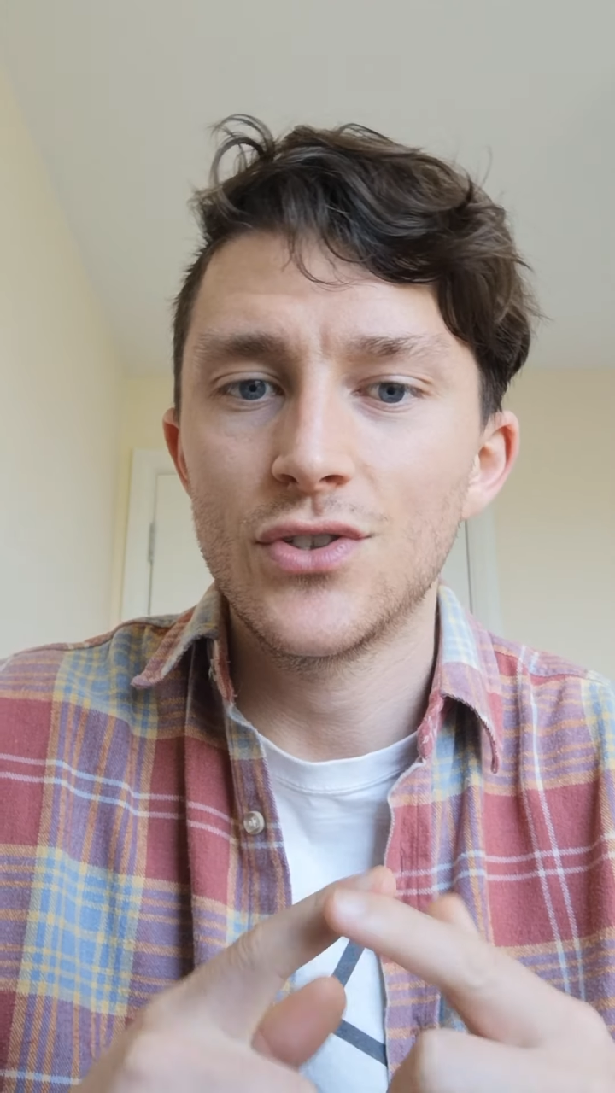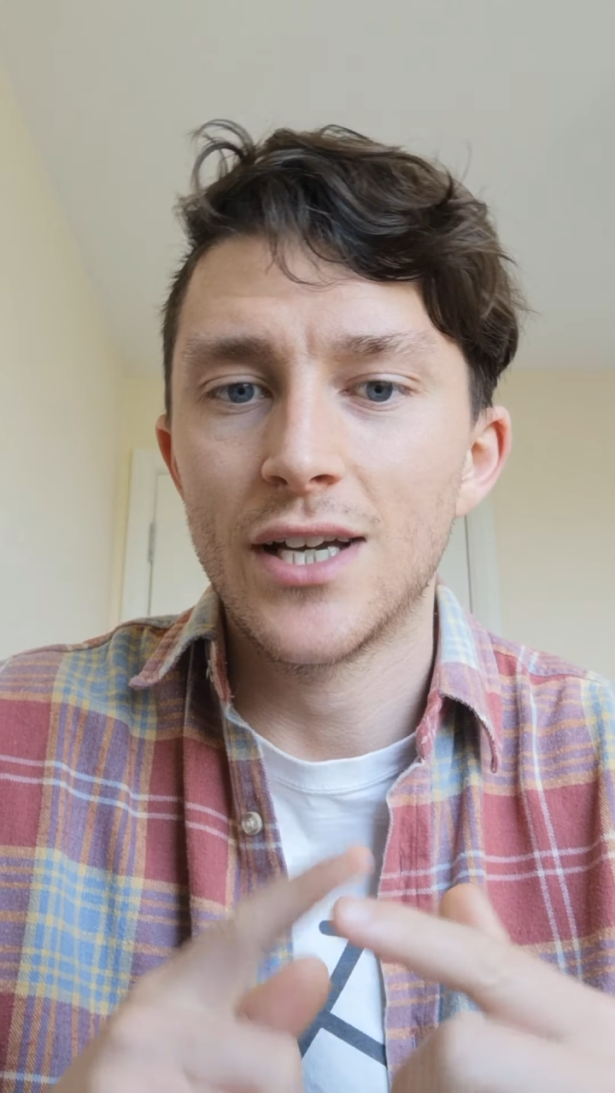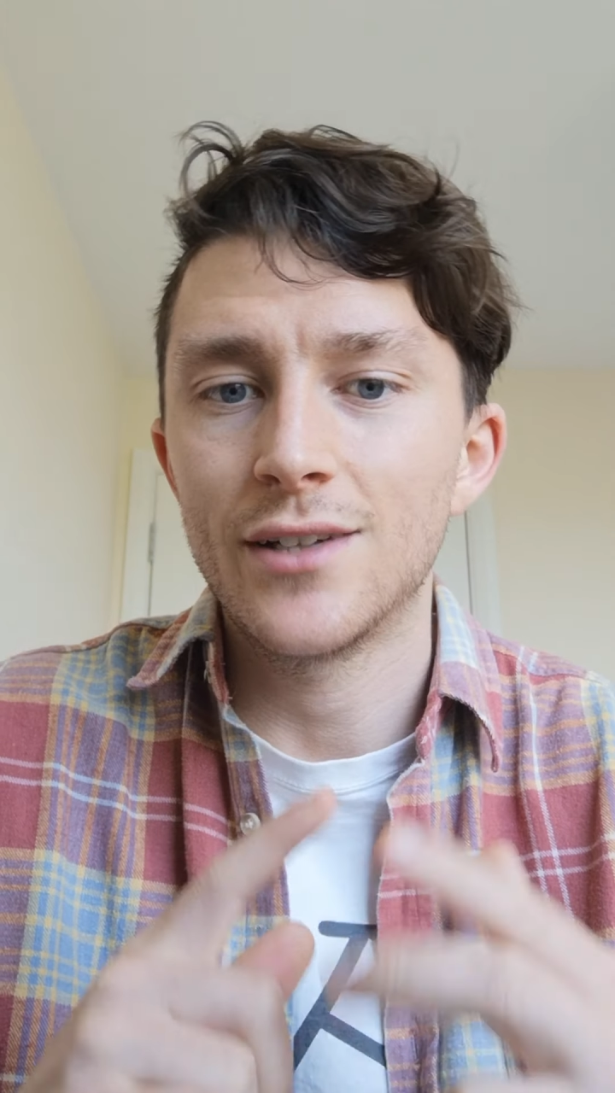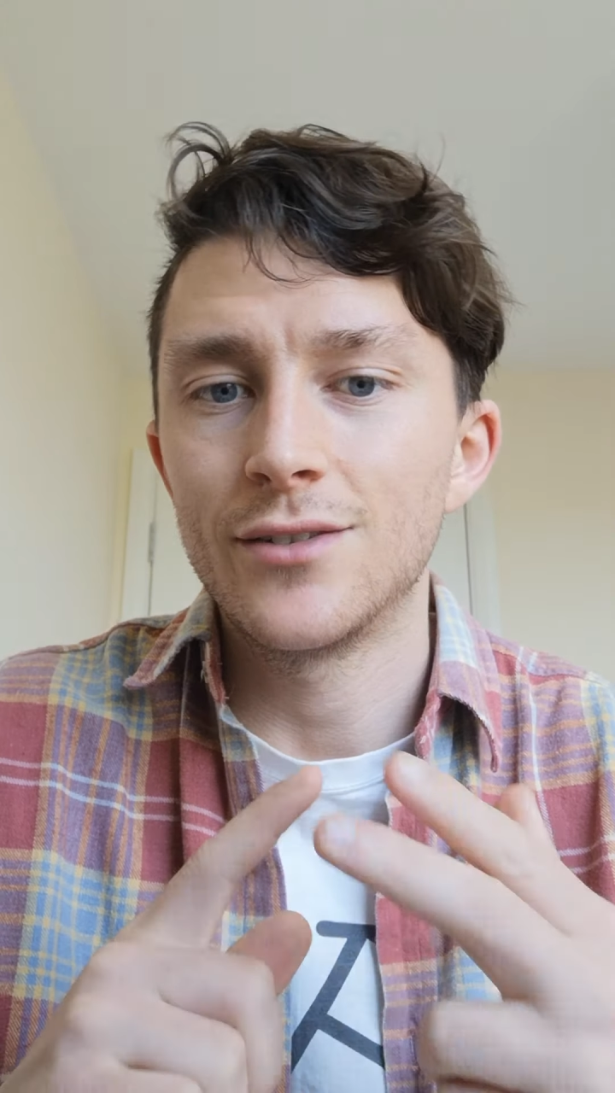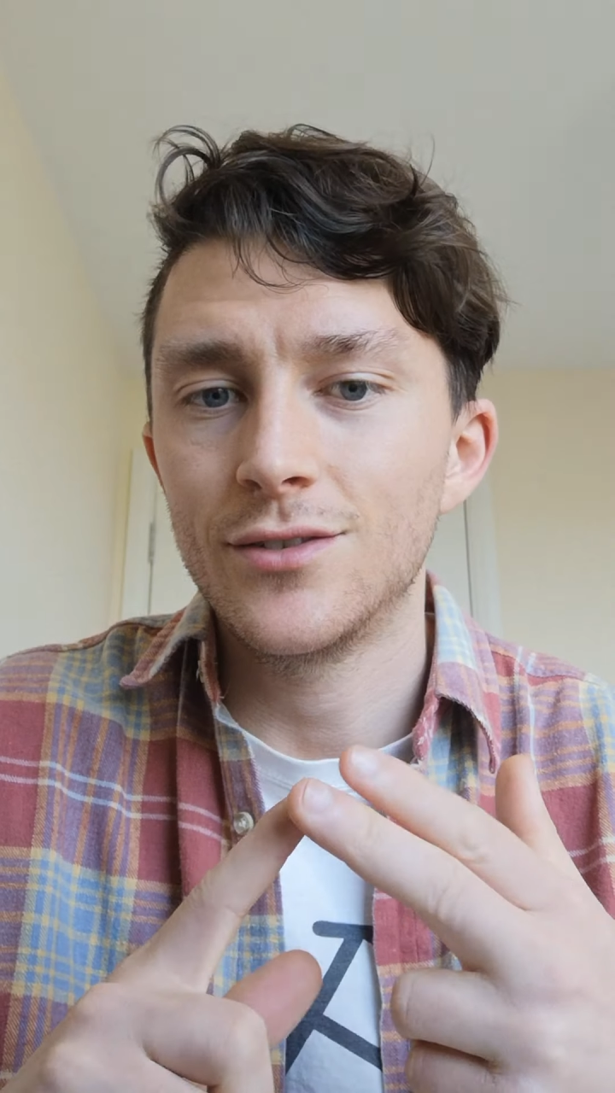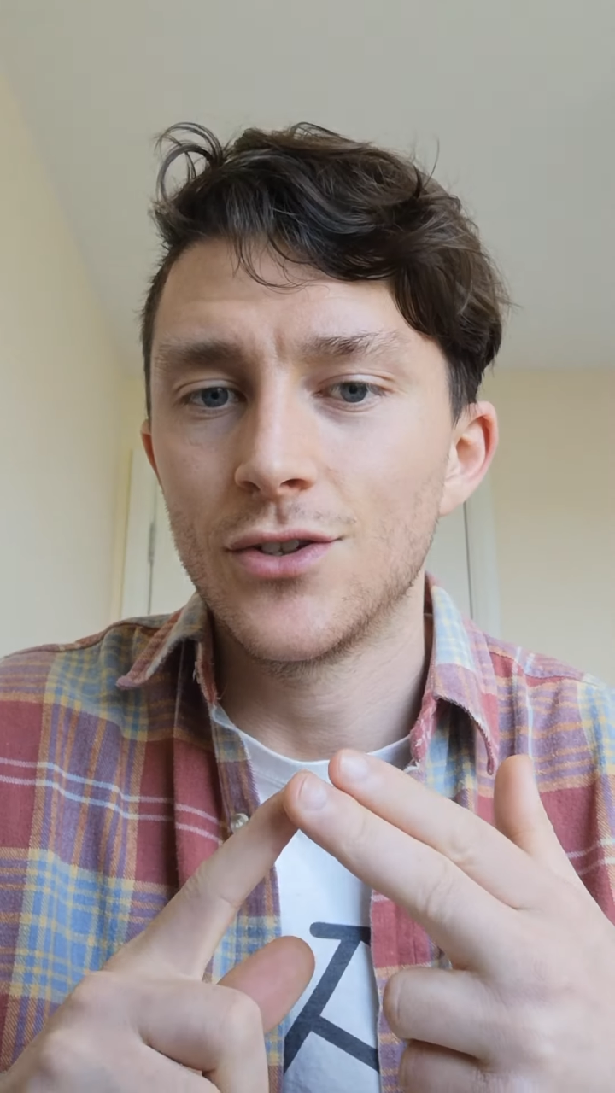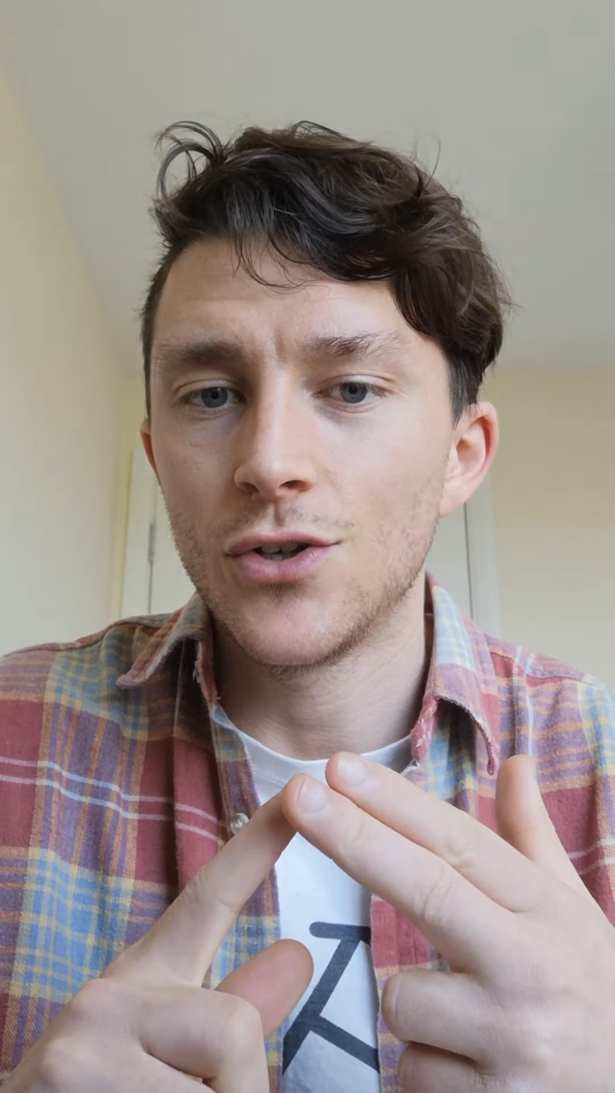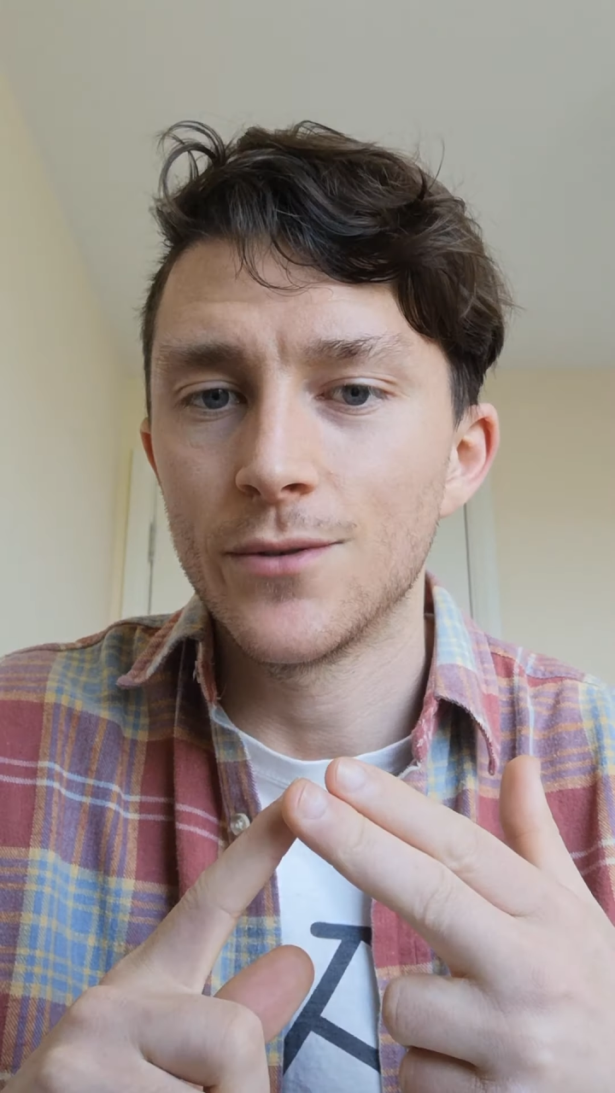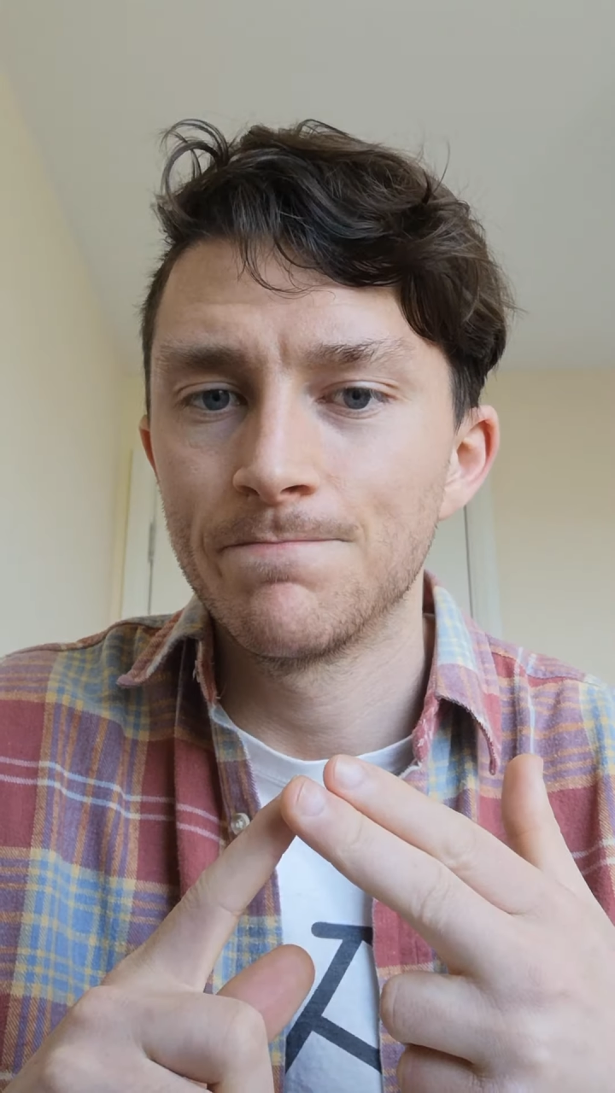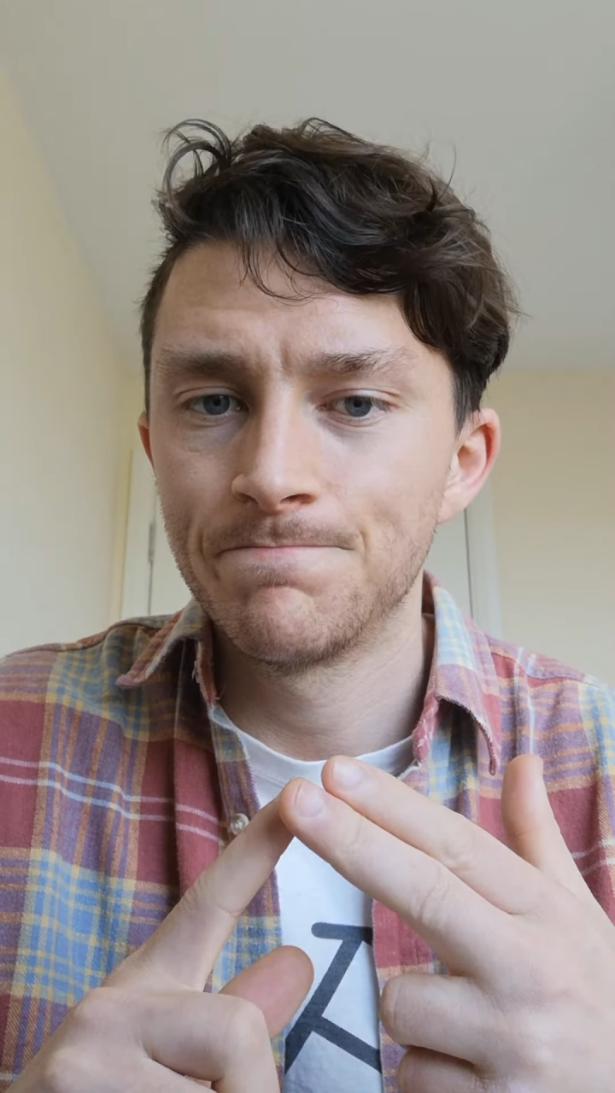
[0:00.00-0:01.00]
second, and third.